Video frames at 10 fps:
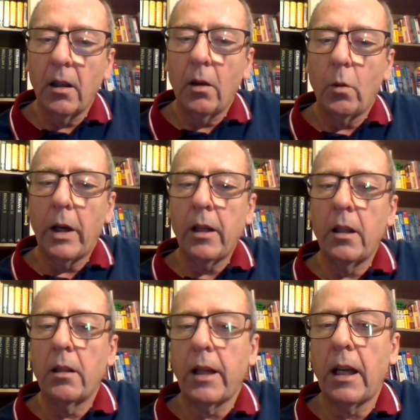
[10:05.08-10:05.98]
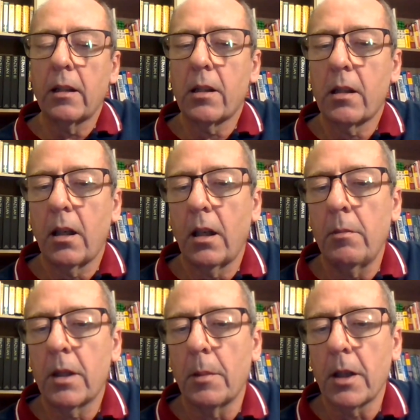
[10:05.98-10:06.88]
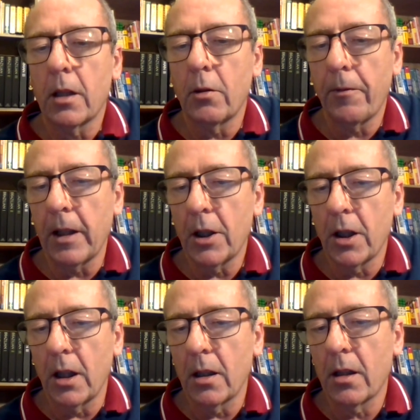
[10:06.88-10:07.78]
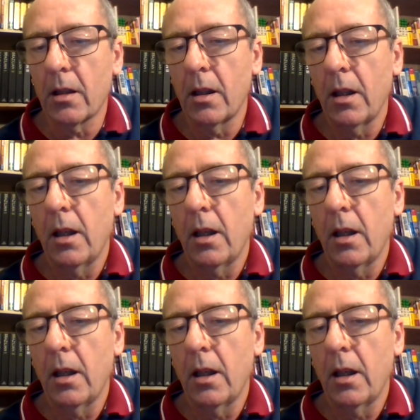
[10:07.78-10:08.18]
when that subtitle finishes,